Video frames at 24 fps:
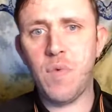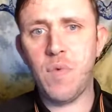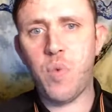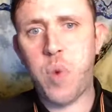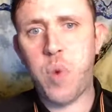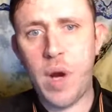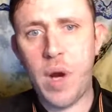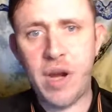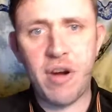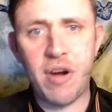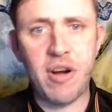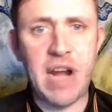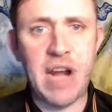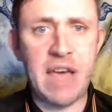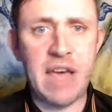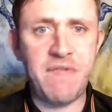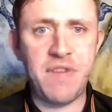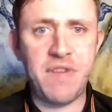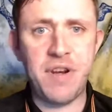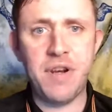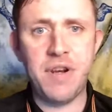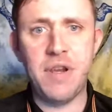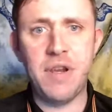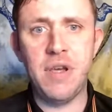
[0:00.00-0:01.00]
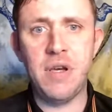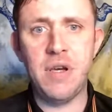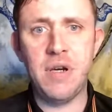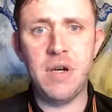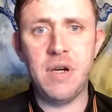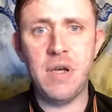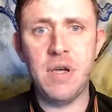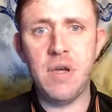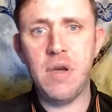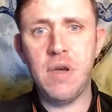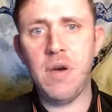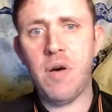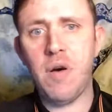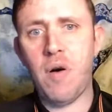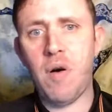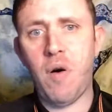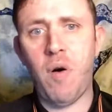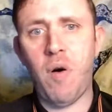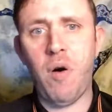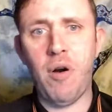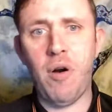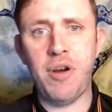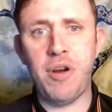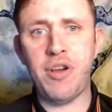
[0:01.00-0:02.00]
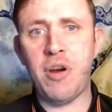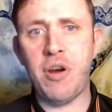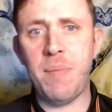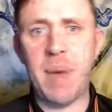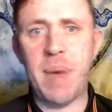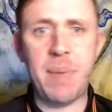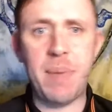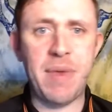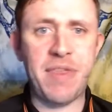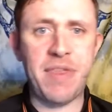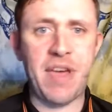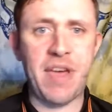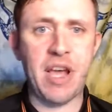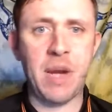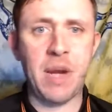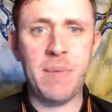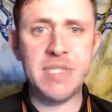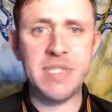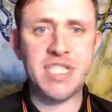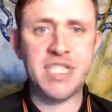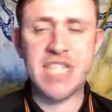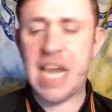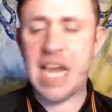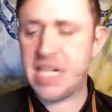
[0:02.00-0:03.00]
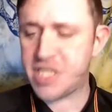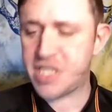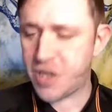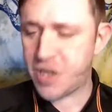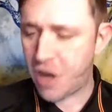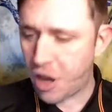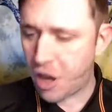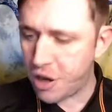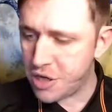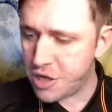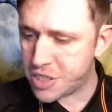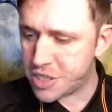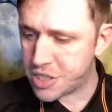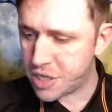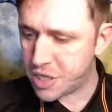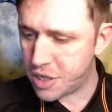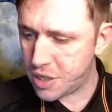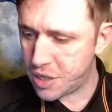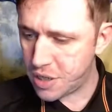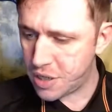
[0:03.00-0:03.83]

where you're living, or you're maybe thinking about changing house.